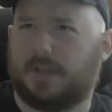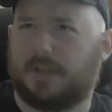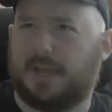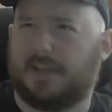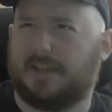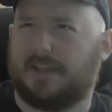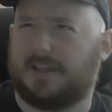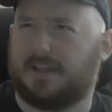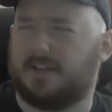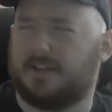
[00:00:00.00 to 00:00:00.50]
They
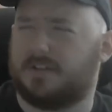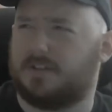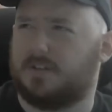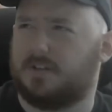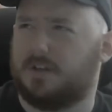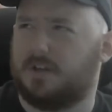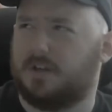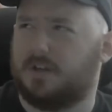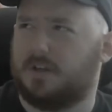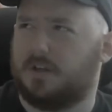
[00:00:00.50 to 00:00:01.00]
had like a
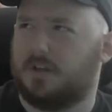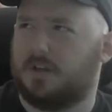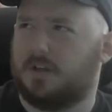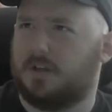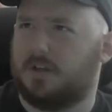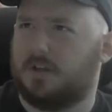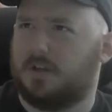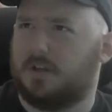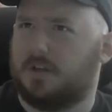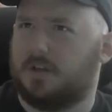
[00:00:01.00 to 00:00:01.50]

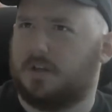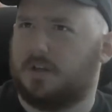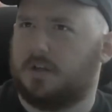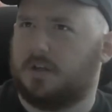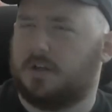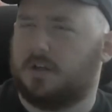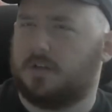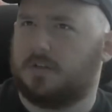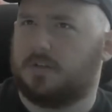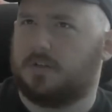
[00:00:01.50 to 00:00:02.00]

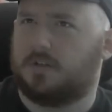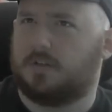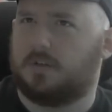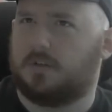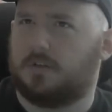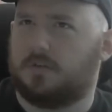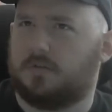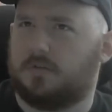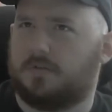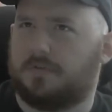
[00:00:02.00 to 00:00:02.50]

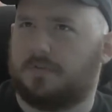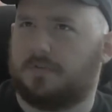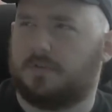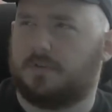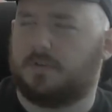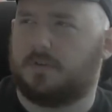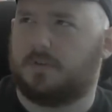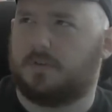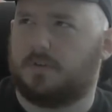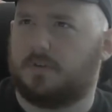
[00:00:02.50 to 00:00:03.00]
2
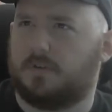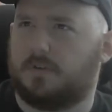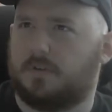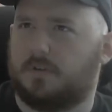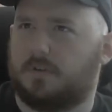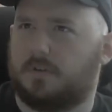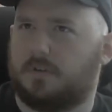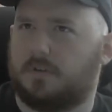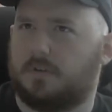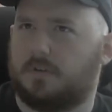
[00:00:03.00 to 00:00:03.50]
for
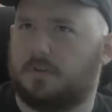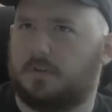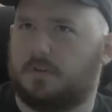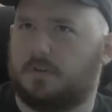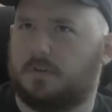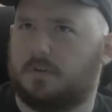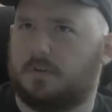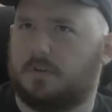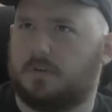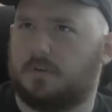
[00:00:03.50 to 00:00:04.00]

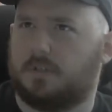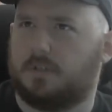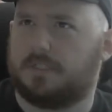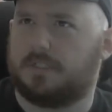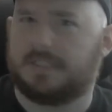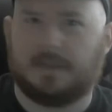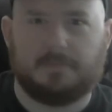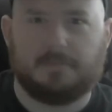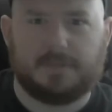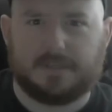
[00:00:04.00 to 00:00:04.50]

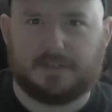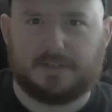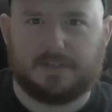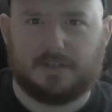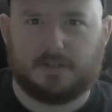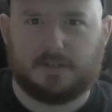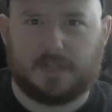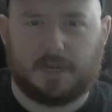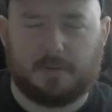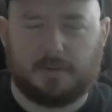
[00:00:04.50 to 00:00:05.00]
something
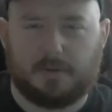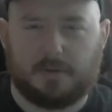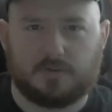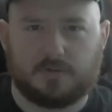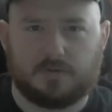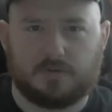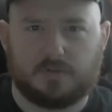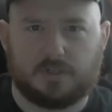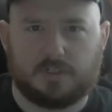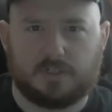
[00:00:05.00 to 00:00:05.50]
deal. Anyway, it was
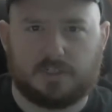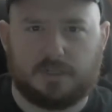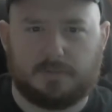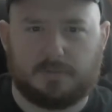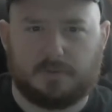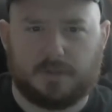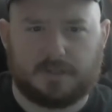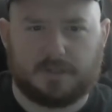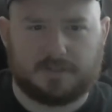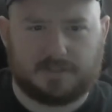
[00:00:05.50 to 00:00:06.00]
really cheap. They're
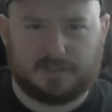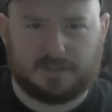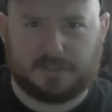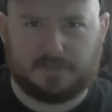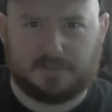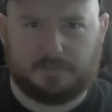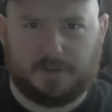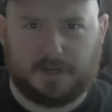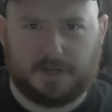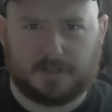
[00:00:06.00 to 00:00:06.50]
like
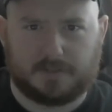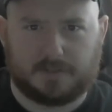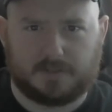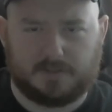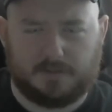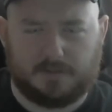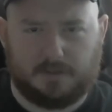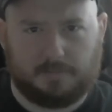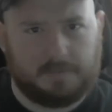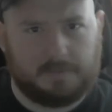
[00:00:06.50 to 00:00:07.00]

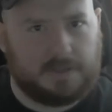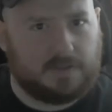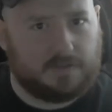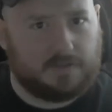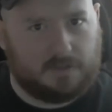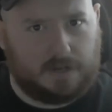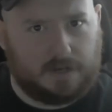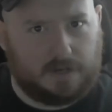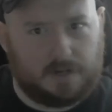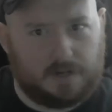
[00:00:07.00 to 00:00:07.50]
$6 a piece.
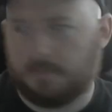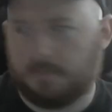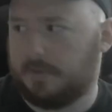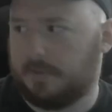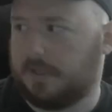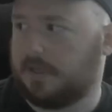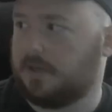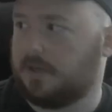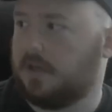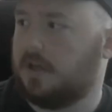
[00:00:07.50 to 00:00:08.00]
It ended up
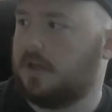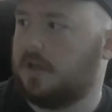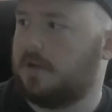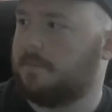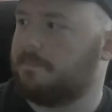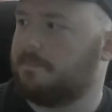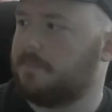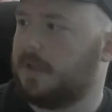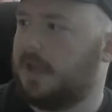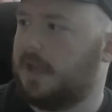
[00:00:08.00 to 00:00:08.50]
being,
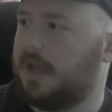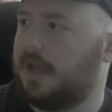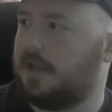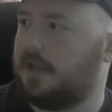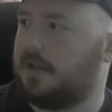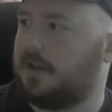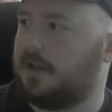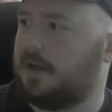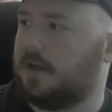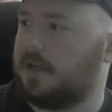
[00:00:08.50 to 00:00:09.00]

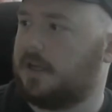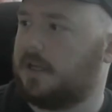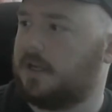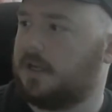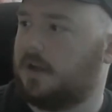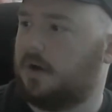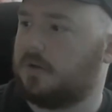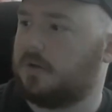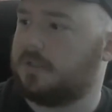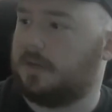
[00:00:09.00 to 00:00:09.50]
and he
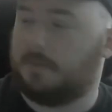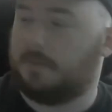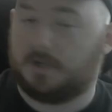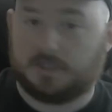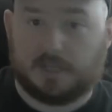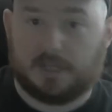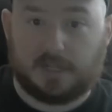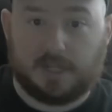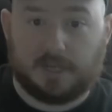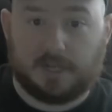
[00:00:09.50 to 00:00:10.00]
knows how much
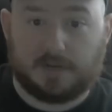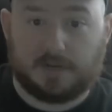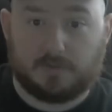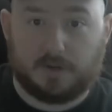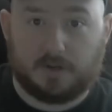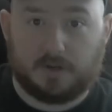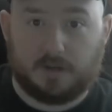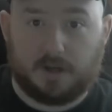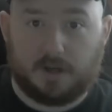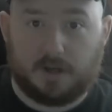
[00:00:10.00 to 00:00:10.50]
I liked
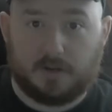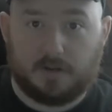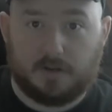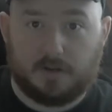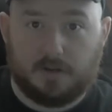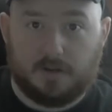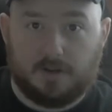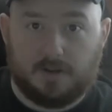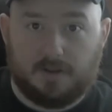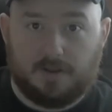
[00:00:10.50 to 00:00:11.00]
Red Dawn,
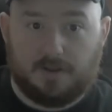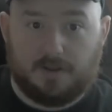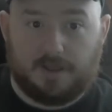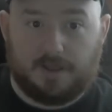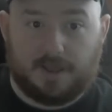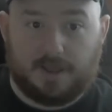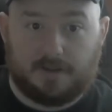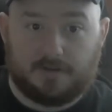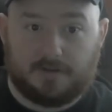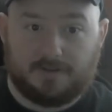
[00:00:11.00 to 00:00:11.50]

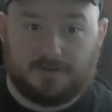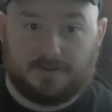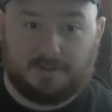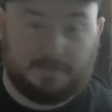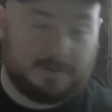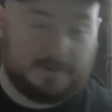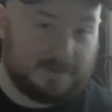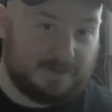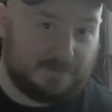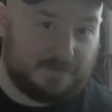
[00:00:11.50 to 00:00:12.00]
and he
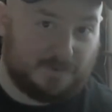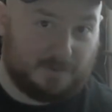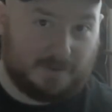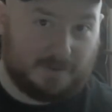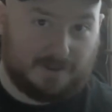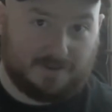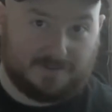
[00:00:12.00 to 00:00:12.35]
picked it up for me.